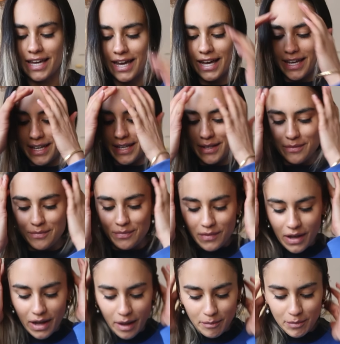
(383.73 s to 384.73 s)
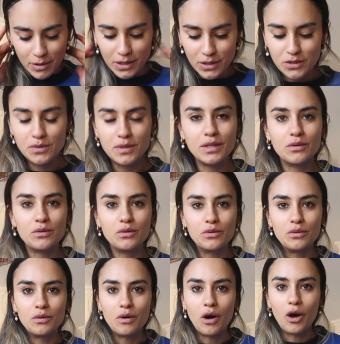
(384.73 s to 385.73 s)
Okay, I'm gonna do a
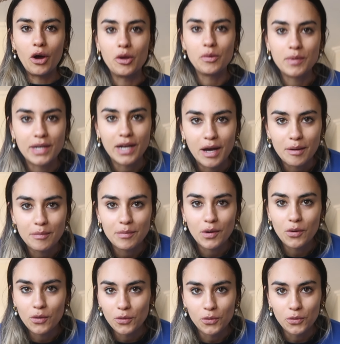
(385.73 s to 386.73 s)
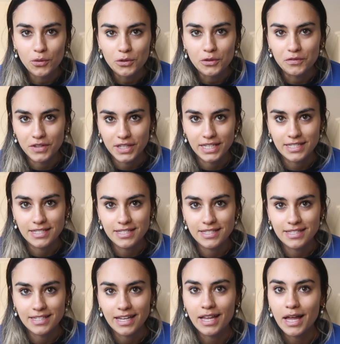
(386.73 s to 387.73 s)
little open up haul of
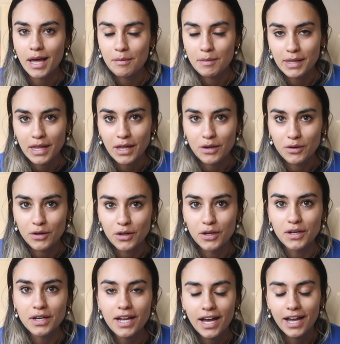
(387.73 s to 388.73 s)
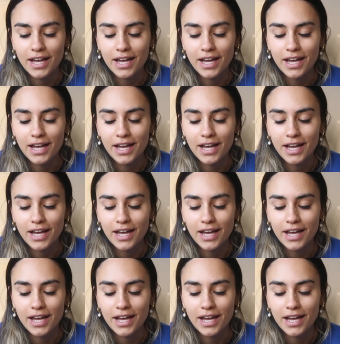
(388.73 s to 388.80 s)
this a bit later on.